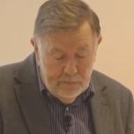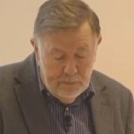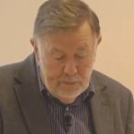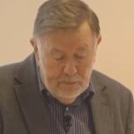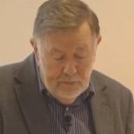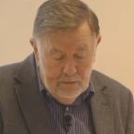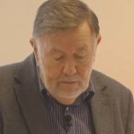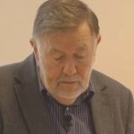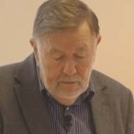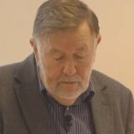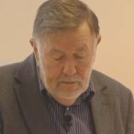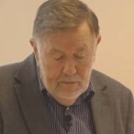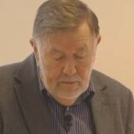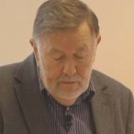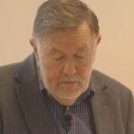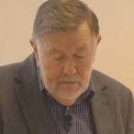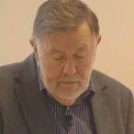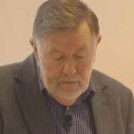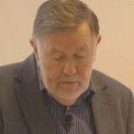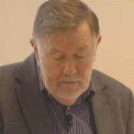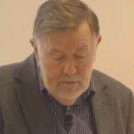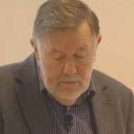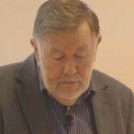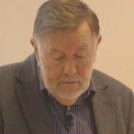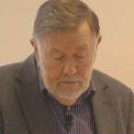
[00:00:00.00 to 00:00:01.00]

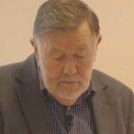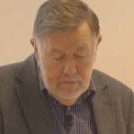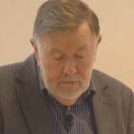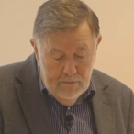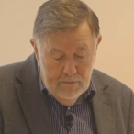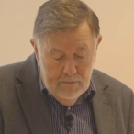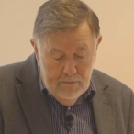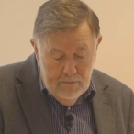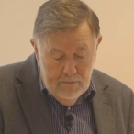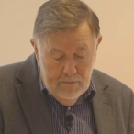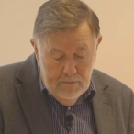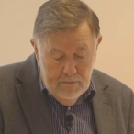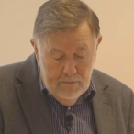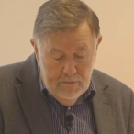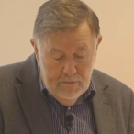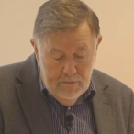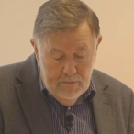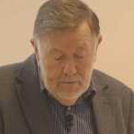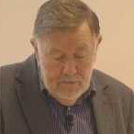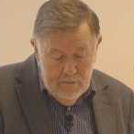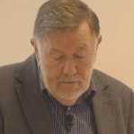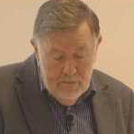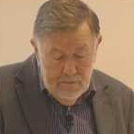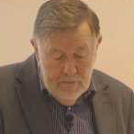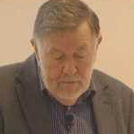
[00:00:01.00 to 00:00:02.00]

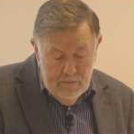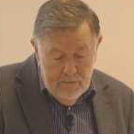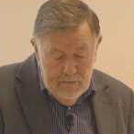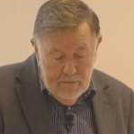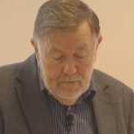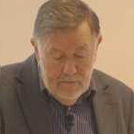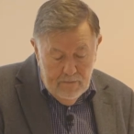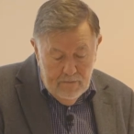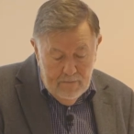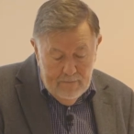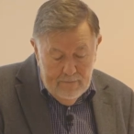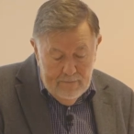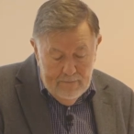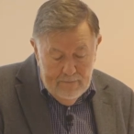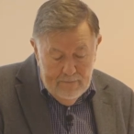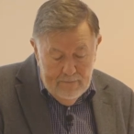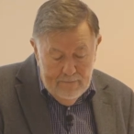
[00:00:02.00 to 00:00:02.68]
Nobody speaks.